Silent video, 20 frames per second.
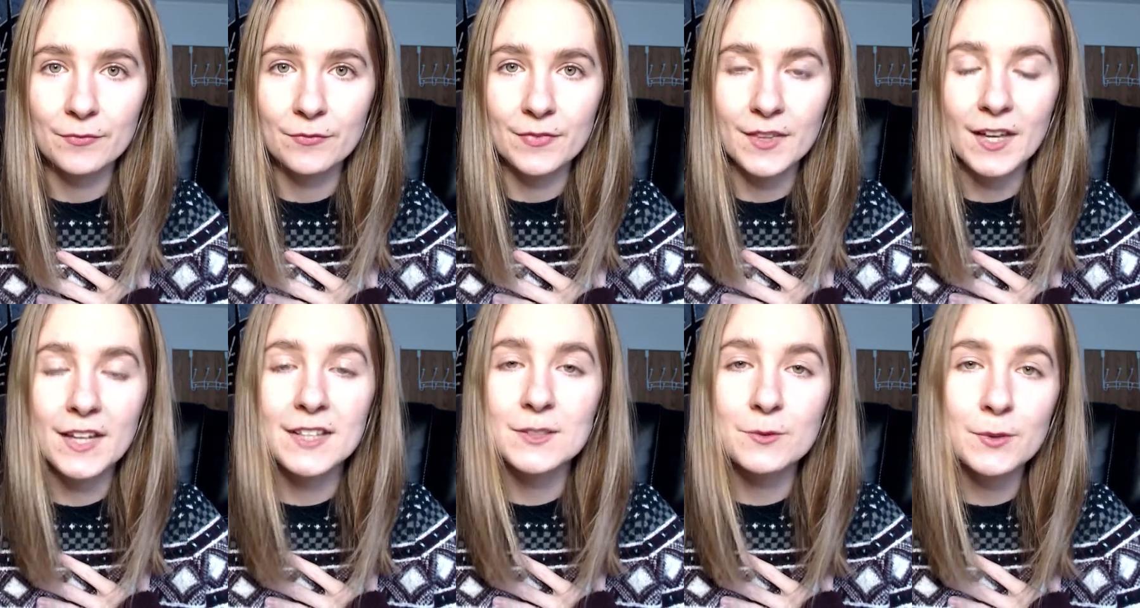
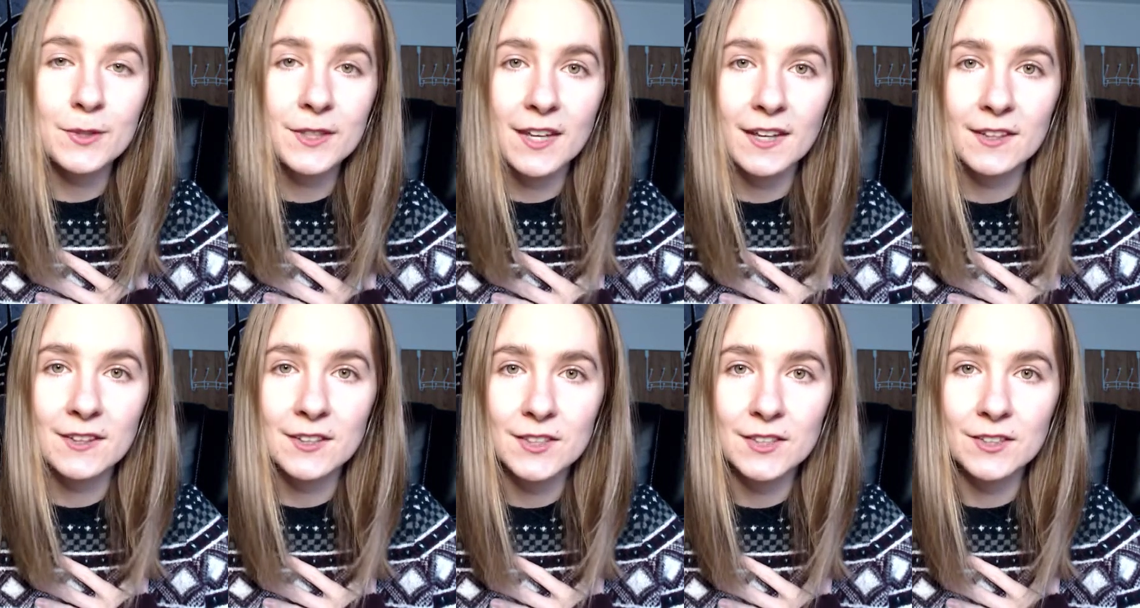That's what
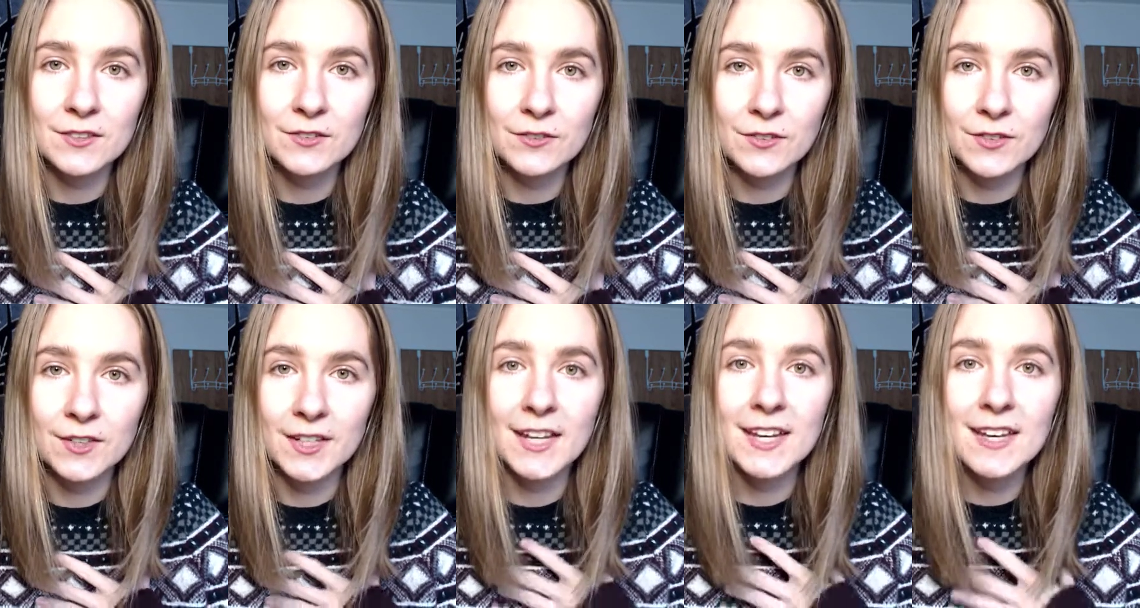that
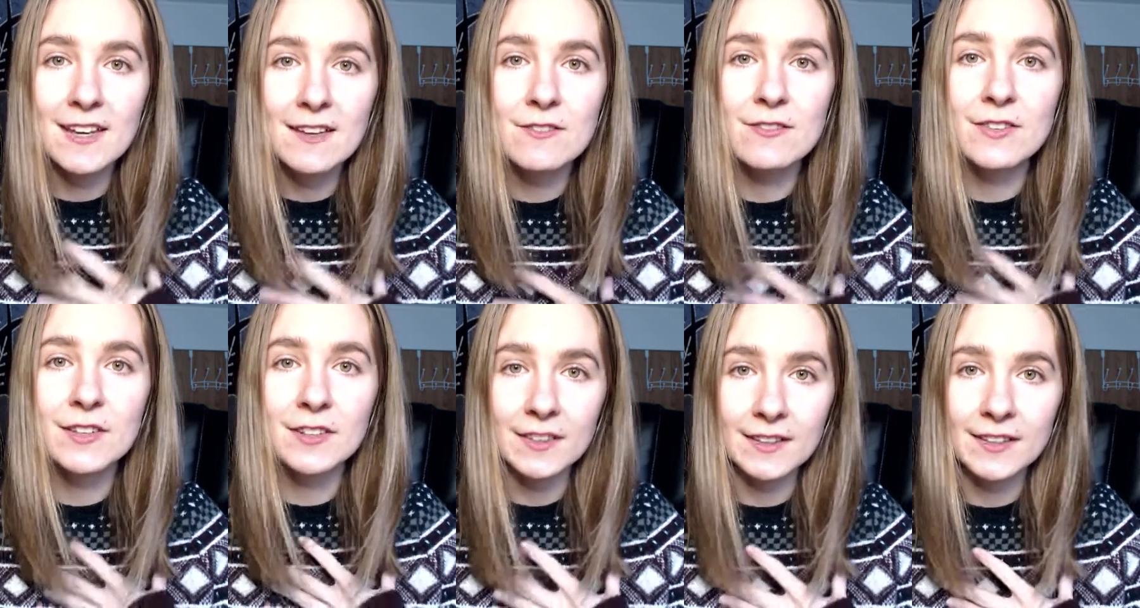icky
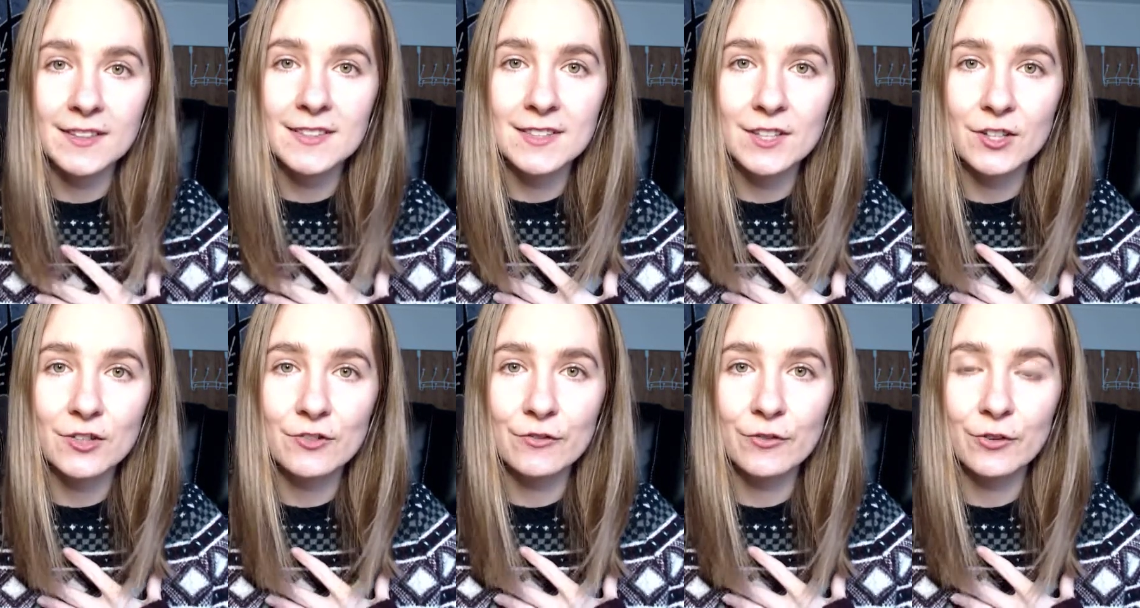feeling is
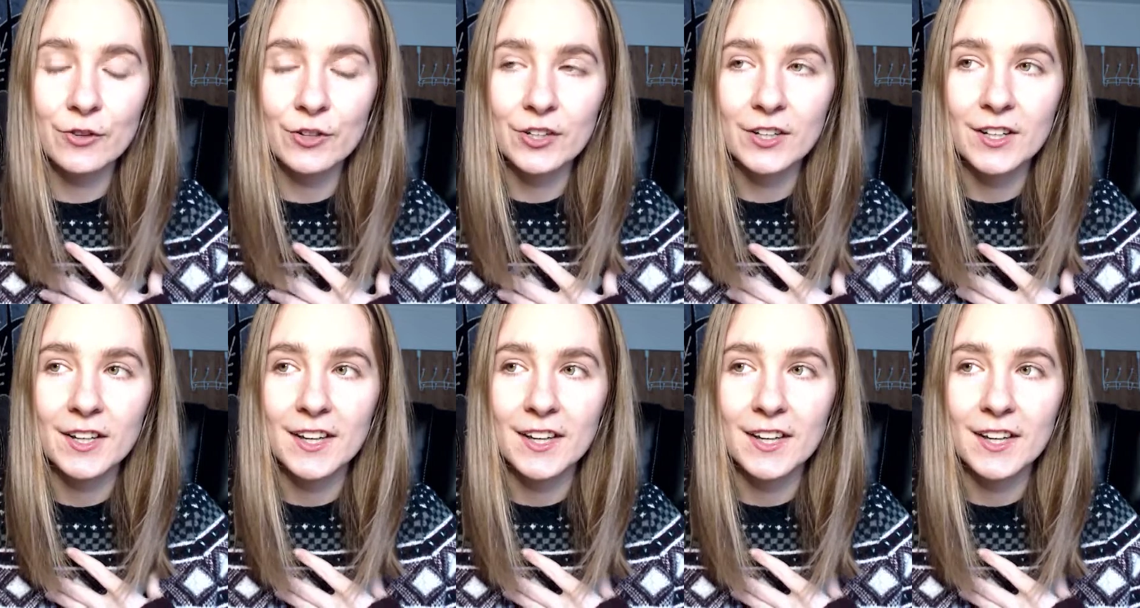there for.